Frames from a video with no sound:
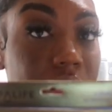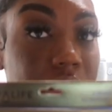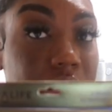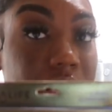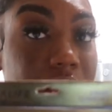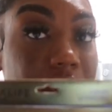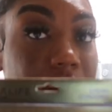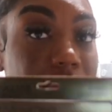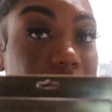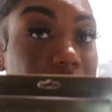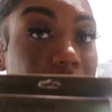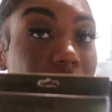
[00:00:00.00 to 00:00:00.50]

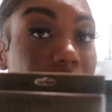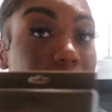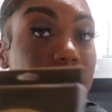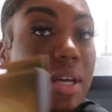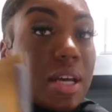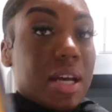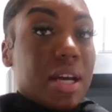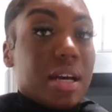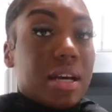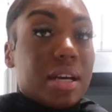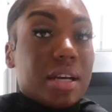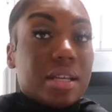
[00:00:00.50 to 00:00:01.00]
definitely
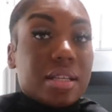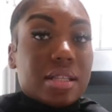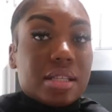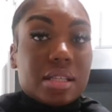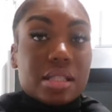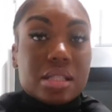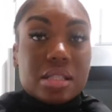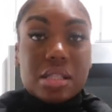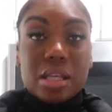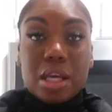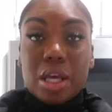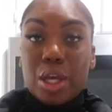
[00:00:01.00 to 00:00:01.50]

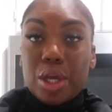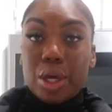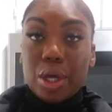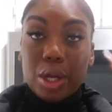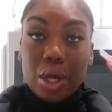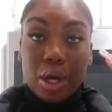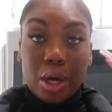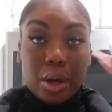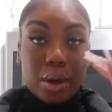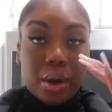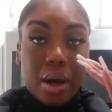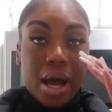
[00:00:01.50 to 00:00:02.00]
because you
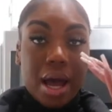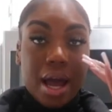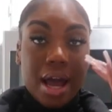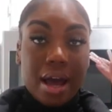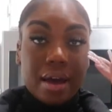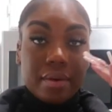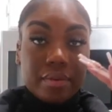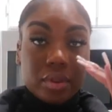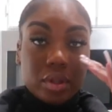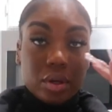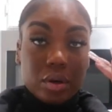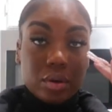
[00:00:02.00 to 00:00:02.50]
know i
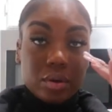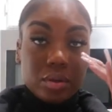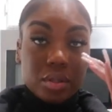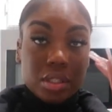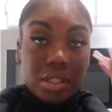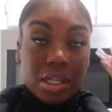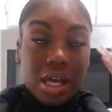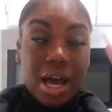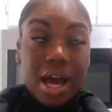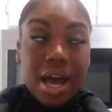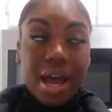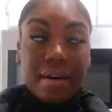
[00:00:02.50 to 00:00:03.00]
have
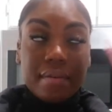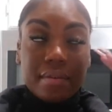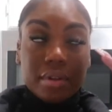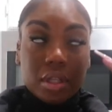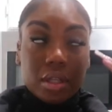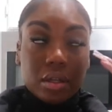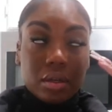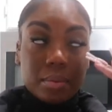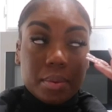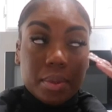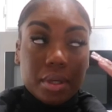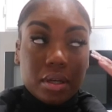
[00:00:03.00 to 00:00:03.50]
those i have a
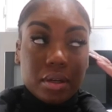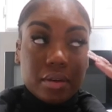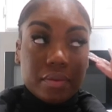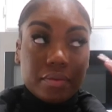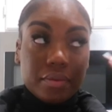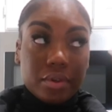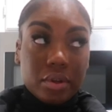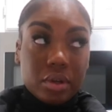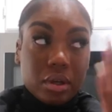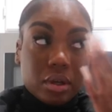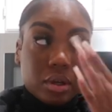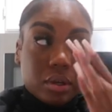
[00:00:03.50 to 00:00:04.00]
little bit
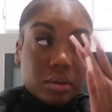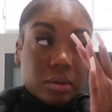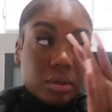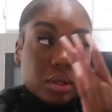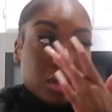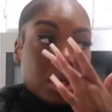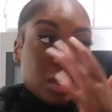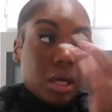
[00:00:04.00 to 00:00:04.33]
of you know